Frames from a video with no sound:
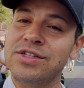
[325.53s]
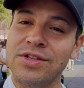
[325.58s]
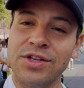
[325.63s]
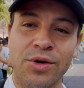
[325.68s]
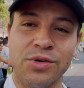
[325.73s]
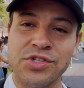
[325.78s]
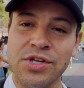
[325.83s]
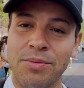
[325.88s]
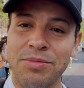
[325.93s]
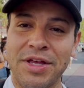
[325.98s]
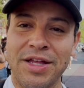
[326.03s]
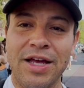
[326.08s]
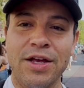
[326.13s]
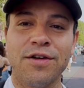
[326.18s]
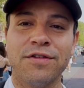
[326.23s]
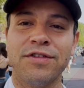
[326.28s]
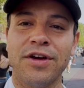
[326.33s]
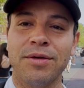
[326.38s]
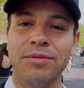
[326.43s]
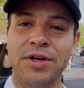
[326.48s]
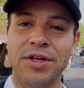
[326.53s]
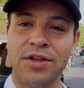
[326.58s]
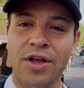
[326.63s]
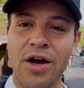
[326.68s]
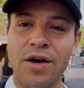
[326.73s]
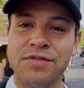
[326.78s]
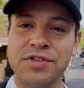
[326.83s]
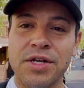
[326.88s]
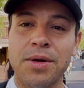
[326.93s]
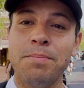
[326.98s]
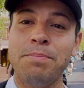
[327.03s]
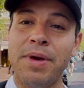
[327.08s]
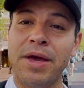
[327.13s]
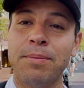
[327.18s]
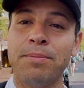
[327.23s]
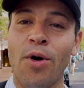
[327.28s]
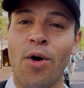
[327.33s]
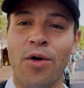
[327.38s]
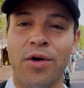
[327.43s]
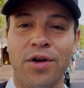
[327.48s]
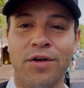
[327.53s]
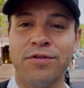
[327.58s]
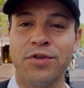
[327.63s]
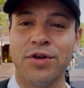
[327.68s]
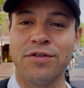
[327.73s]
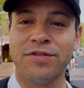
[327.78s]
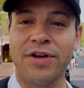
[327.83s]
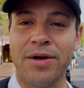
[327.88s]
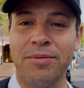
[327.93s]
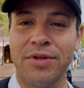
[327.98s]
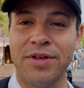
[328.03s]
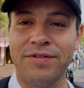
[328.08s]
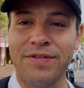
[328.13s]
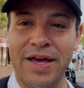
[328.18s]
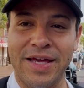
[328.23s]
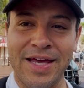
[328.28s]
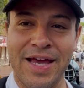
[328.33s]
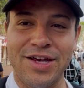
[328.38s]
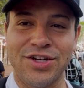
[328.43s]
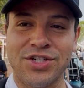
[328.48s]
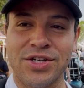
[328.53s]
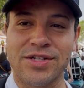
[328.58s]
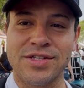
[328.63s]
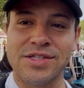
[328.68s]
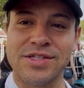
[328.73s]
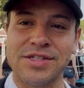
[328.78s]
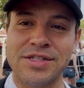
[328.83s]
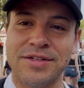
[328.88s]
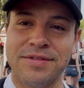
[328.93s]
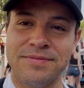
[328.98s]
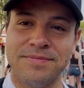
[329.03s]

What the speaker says: something that your family loves and a big part of your family vacations.